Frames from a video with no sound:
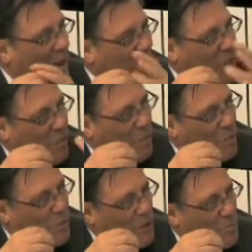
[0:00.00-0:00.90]
And I think
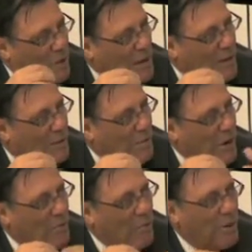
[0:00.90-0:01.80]
what was so brilliant
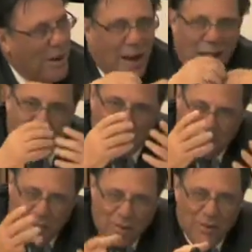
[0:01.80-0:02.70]
about what
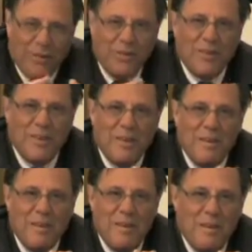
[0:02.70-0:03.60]
Alex showed us
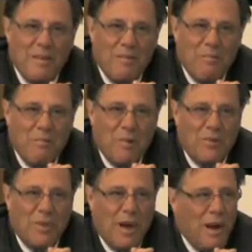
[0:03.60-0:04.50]

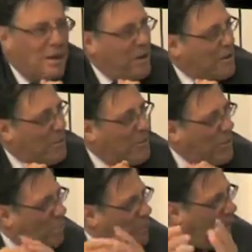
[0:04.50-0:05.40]
was the idea of
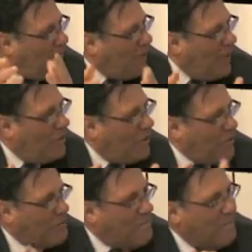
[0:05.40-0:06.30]
representation.